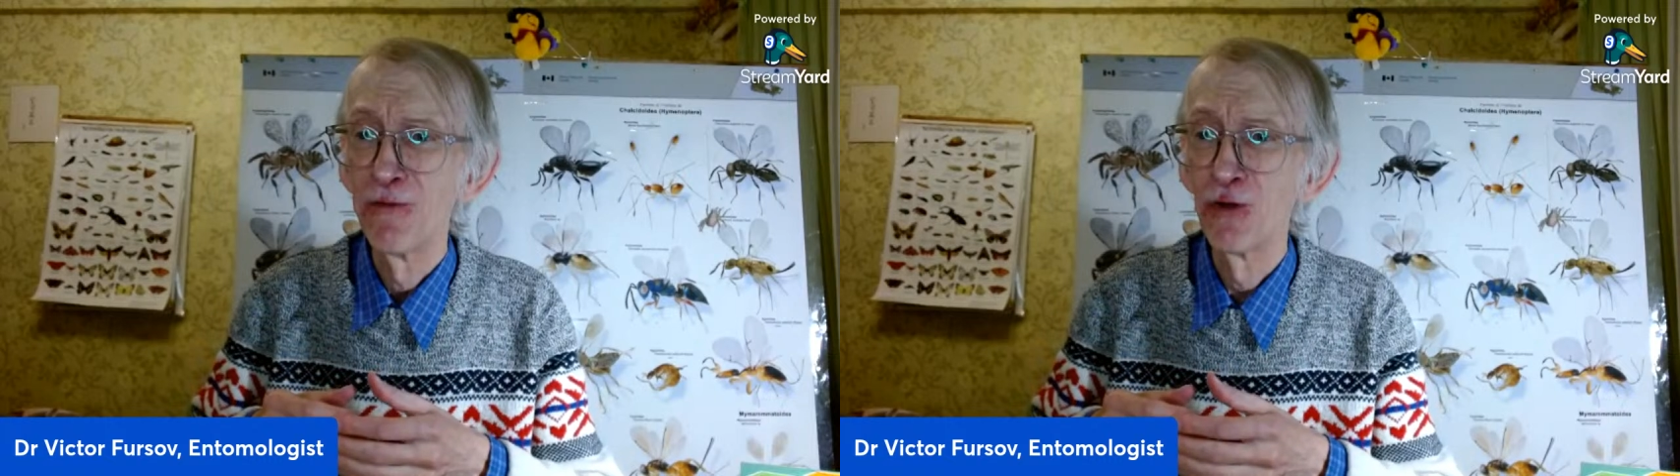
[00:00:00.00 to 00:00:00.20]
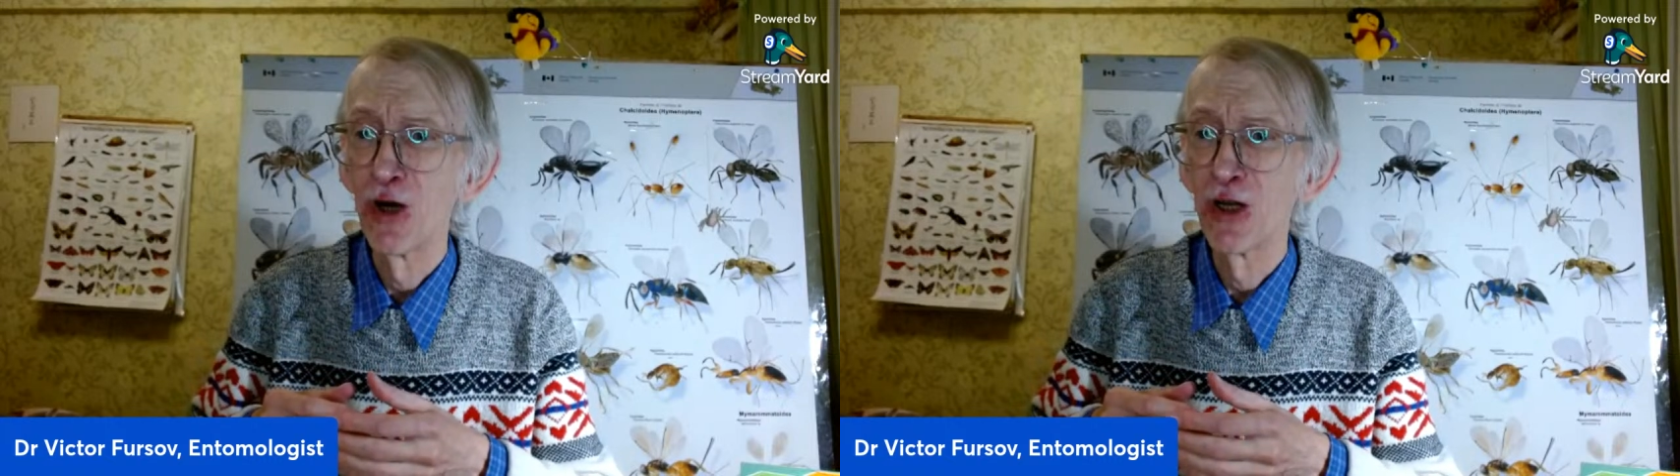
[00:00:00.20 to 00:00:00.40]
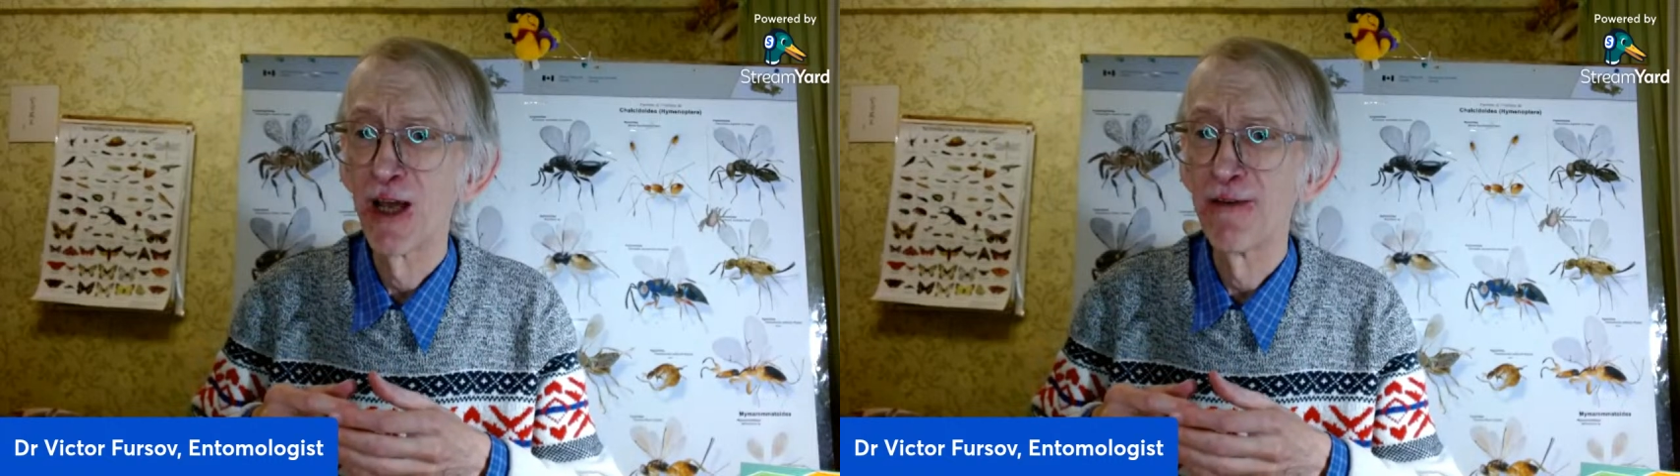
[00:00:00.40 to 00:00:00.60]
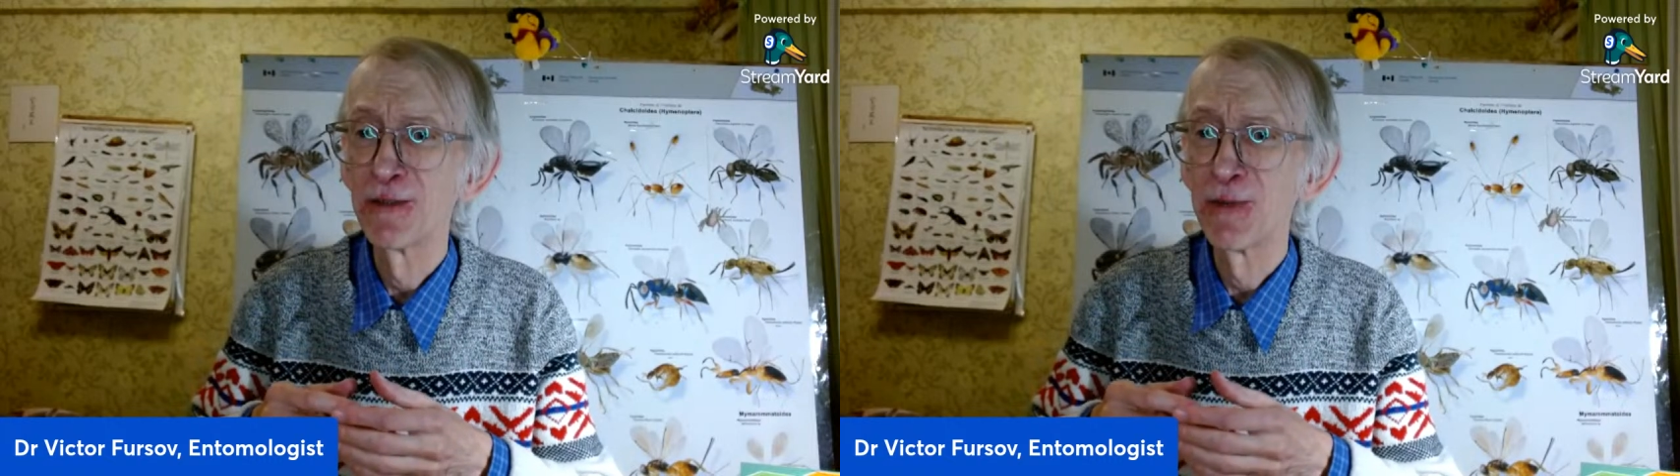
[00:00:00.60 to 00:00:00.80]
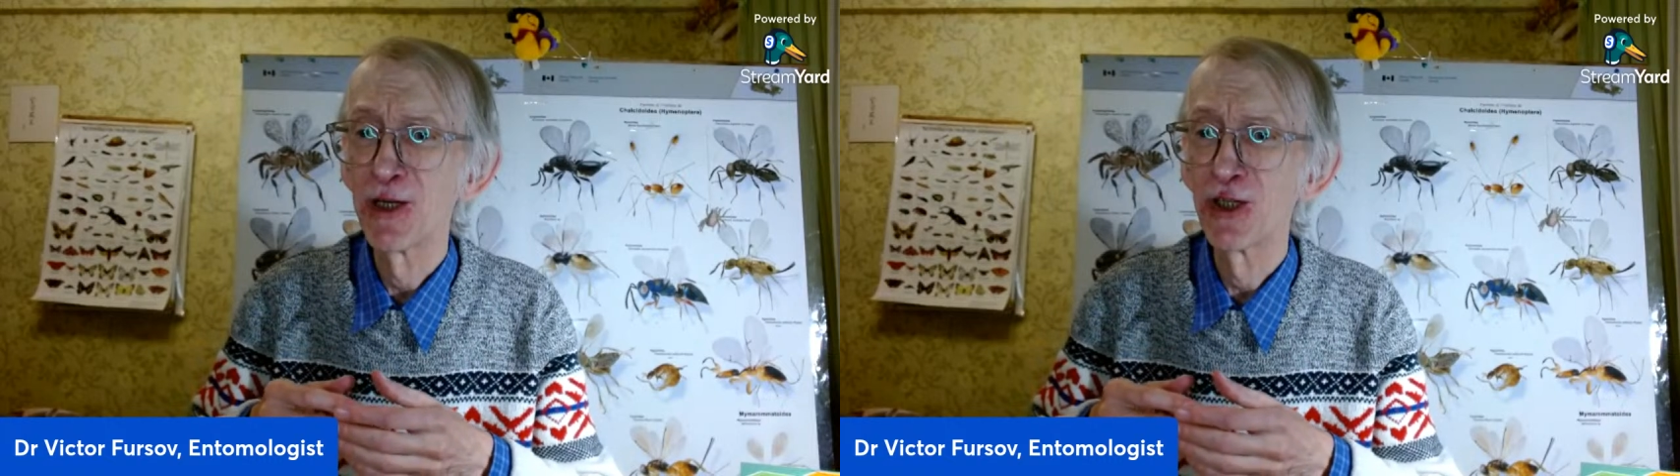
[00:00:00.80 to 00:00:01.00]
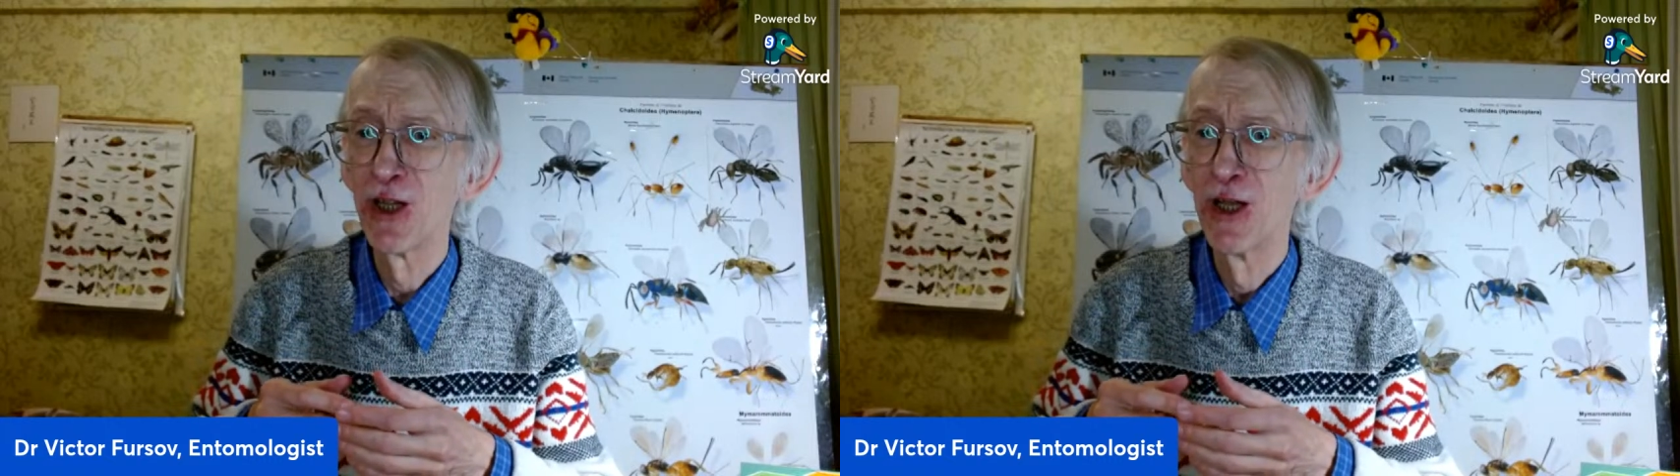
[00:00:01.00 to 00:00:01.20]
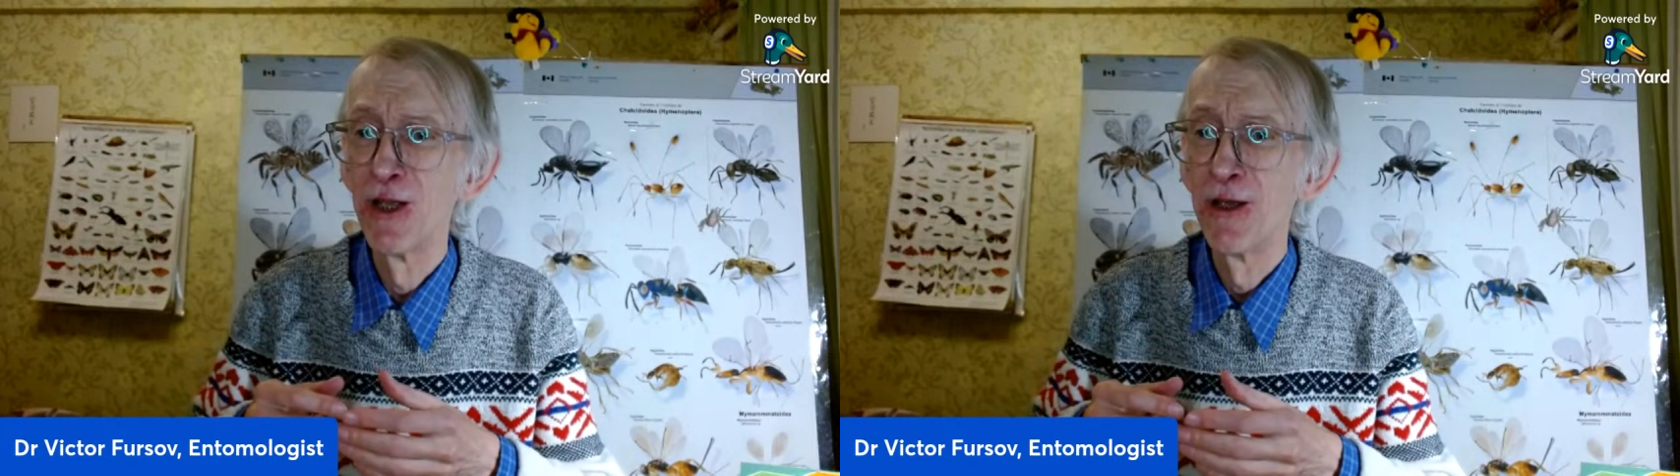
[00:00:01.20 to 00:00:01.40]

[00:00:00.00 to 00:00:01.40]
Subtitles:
you don't have special